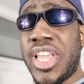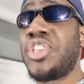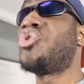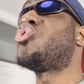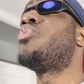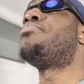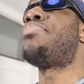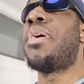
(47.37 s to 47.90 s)
A
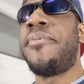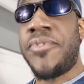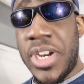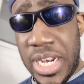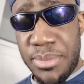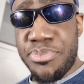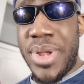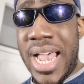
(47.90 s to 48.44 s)
super
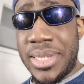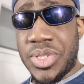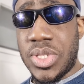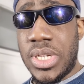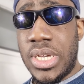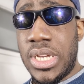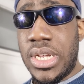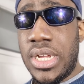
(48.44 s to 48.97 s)
freaking
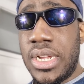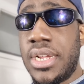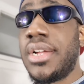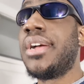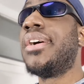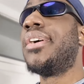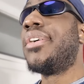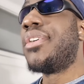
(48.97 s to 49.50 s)
pass.
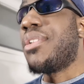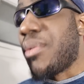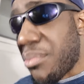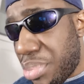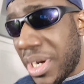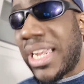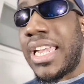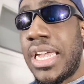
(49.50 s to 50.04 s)

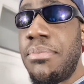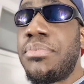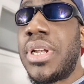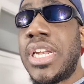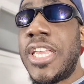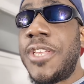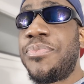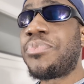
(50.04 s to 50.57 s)
But
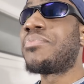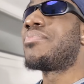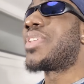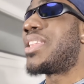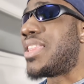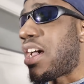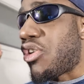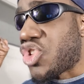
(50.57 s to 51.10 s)
Kimberly,
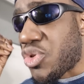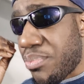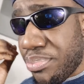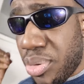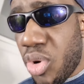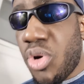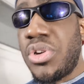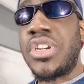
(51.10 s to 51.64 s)
that was
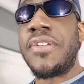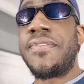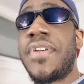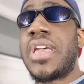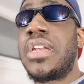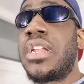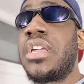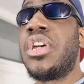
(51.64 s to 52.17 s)
poor
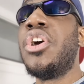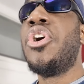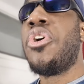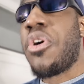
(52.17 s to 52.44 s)
defending,